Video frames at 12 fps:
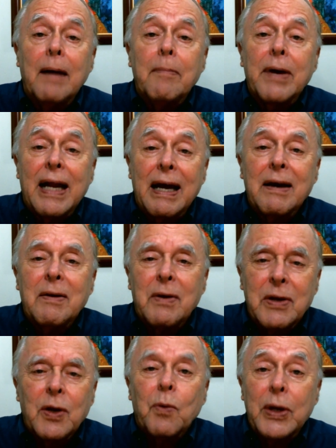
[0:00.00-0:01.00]
But,
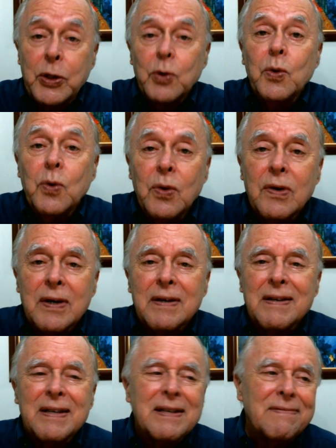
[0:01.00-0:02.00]

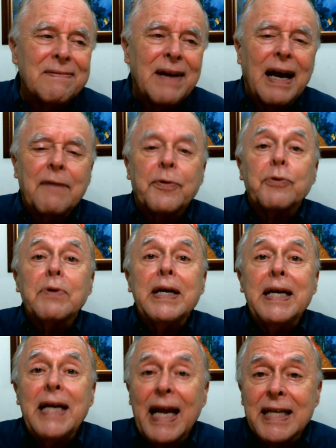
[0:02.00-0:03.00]
I have
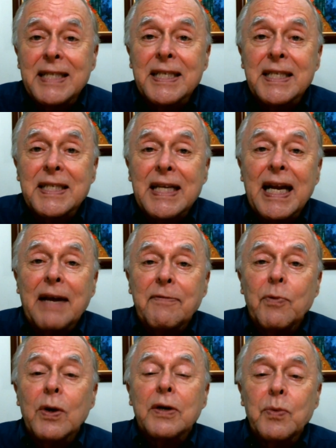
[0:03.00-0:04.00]
3 agents that
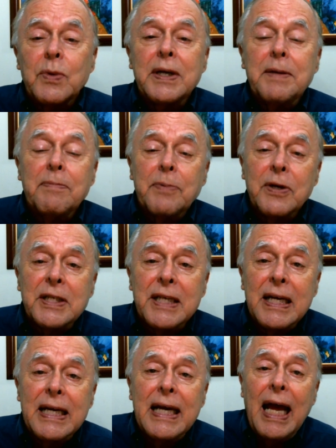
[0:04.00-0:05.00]
I've worked with
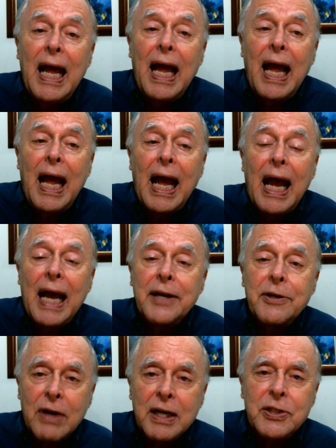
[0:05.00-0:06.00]
personally
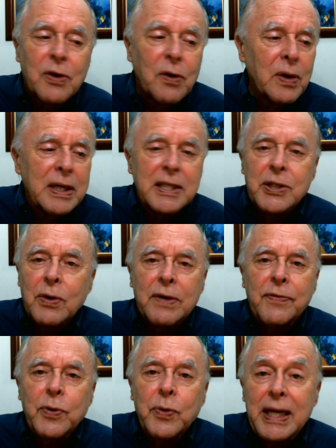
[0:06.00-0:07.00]
and trust solely. So
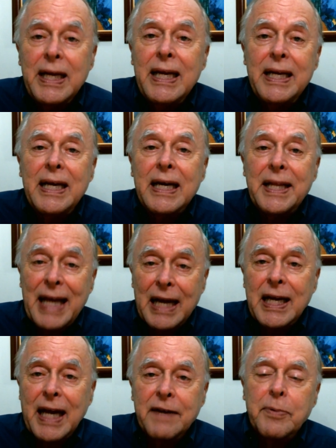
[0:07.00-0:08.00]
if you need
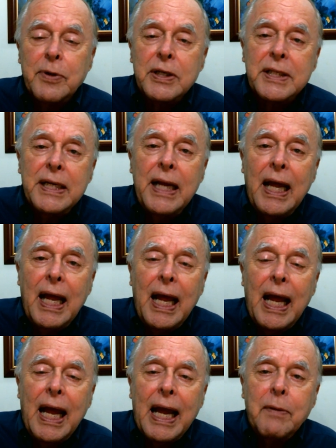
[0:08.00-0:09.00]
that kind of person
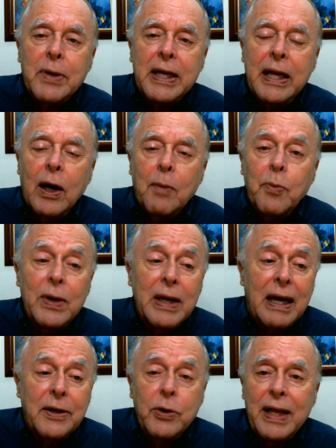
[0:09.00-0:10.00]
and we can help,
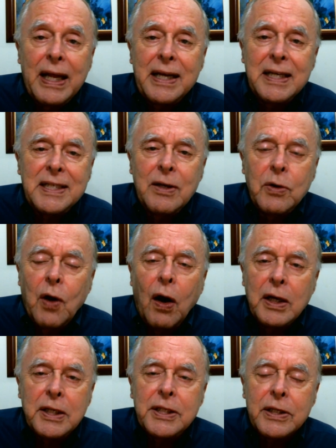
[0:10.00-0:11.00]
I do that. There's no
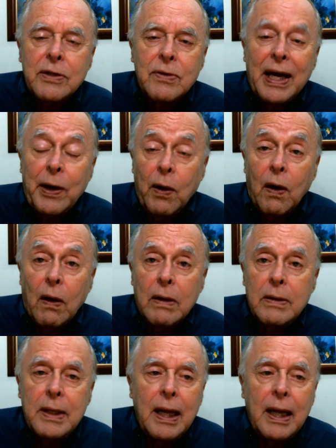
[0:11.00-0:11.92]
cost to you at all.